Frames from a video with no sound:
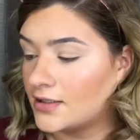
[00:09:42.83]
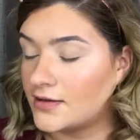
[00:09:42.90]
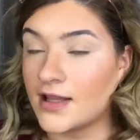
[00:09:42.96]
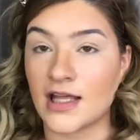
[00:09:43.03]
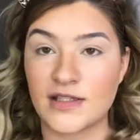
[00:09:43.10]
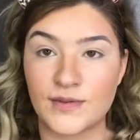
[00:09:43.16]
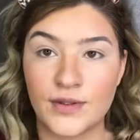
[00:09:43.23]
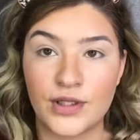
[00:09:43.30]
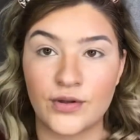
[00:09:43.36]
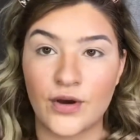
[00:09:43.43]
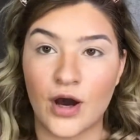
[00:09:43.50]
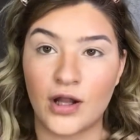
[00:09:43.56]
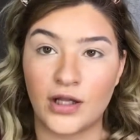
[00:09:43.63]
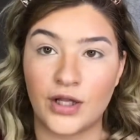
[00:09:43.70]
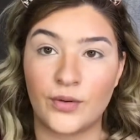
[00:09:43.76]
That's what you
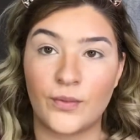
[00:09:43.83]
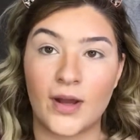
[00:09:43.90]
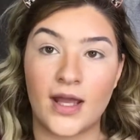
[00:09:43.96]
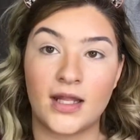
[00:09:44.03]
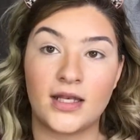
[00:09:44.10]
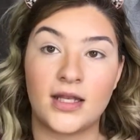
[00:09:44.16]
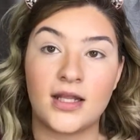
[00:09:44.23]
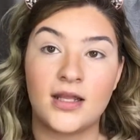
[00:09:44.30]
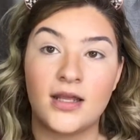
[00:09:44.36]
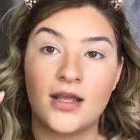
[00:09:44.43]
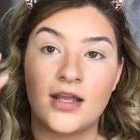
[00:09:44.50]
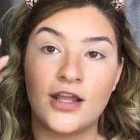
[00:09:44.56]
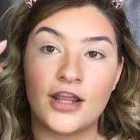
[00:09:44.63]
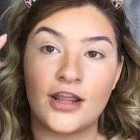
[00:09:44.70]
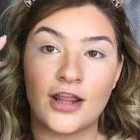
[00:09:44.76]
call it when
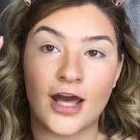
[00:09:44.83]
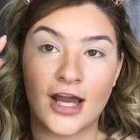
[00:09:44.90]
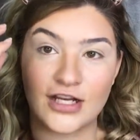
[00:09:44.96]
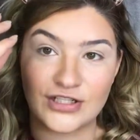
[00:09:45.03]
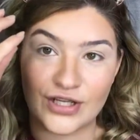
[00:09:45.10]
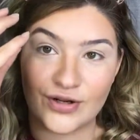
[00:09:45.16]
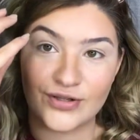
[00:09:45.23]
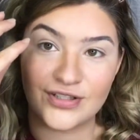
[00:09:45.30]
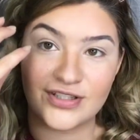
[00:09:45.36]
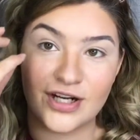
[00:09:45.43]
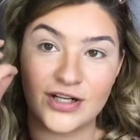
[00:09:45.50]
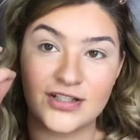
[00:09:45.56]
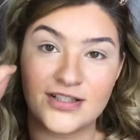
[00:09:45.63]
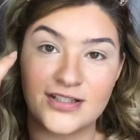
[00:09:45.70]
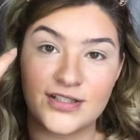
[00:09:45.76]
eyeshadow
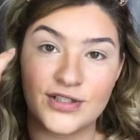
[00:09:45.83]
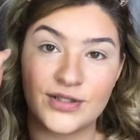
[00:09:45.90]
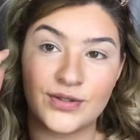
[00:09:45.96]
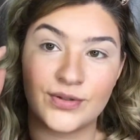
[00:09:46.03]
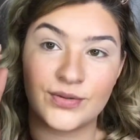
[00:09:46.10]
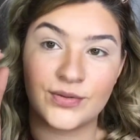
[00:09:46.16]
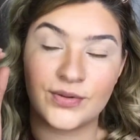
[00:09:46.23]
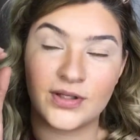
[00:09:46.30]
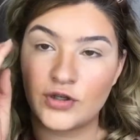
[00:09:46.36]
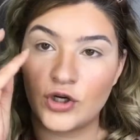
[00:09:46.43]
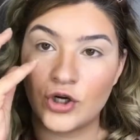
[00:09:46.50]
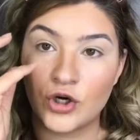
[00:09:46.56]
starts to